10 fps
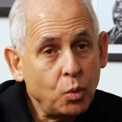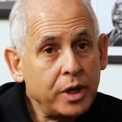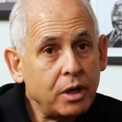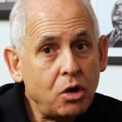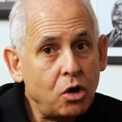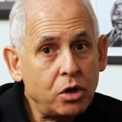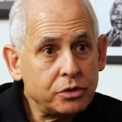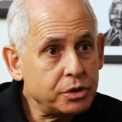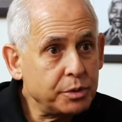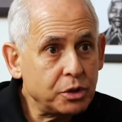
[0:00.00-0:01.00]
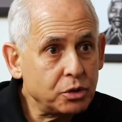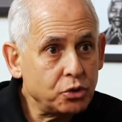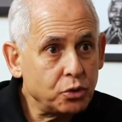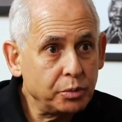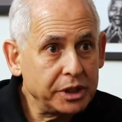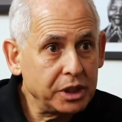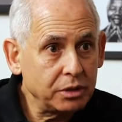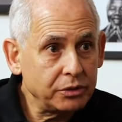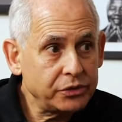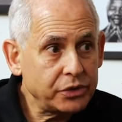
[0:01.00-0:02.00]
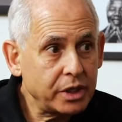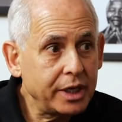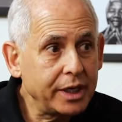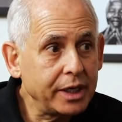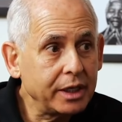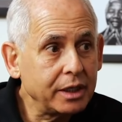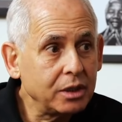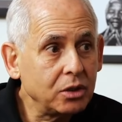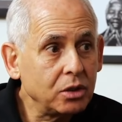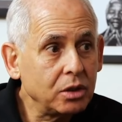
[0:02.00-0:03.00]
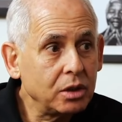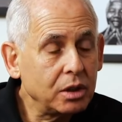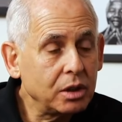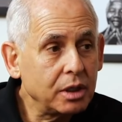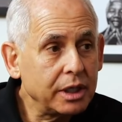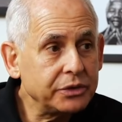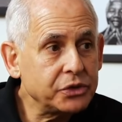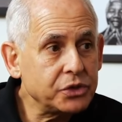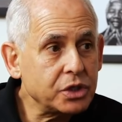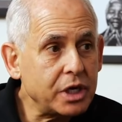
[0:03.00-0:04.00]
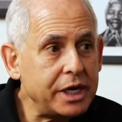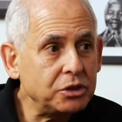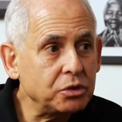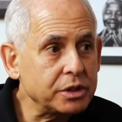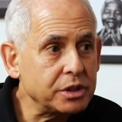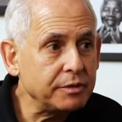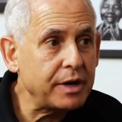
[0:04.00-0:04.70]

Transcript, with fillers: We are all spiritual beings. And as a psychiatrist,